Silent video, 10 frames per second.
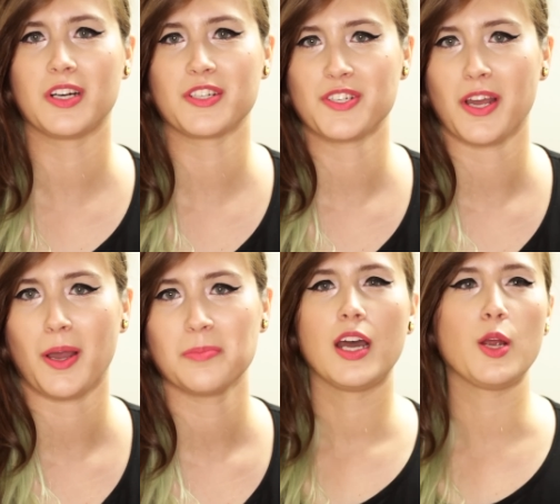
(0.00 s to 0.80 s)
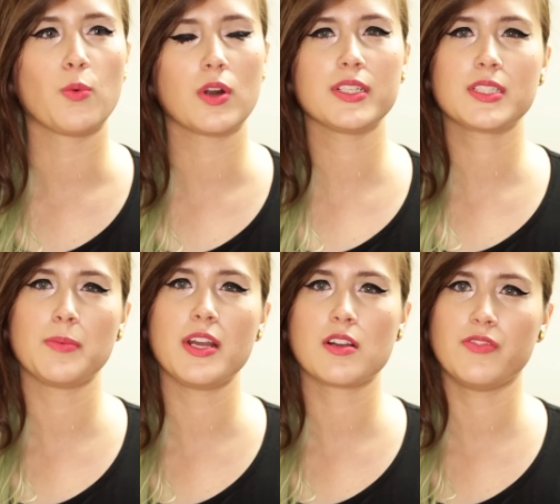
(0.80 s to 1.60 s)
workshop. And I wanted to
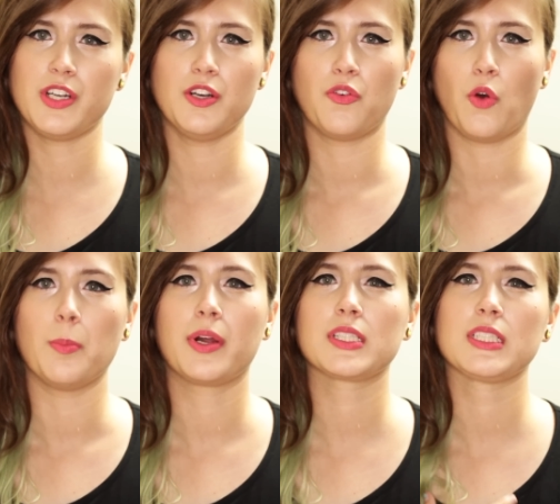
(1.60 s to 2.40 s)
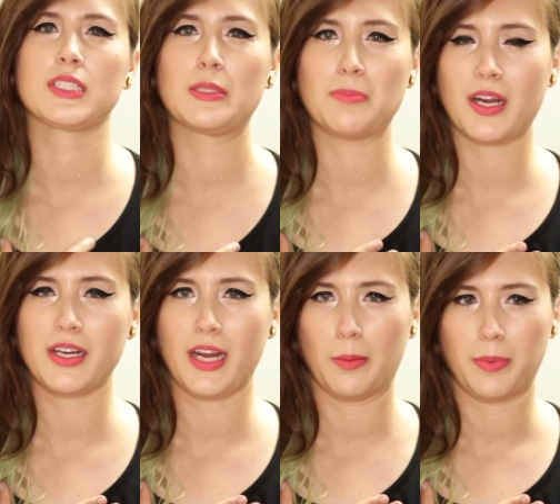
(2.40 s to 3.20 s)
make a video for it because this is my
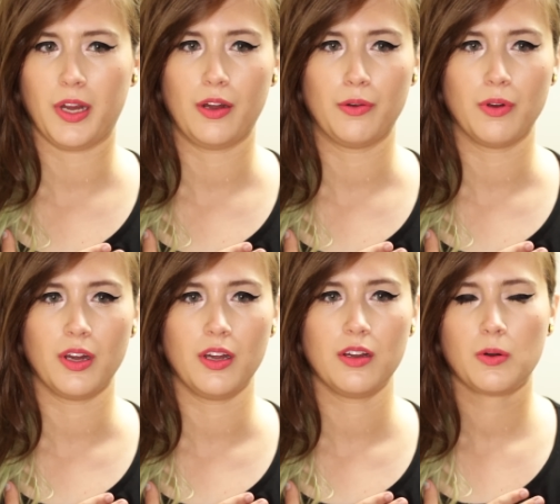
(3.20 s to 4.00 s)
campaign, right?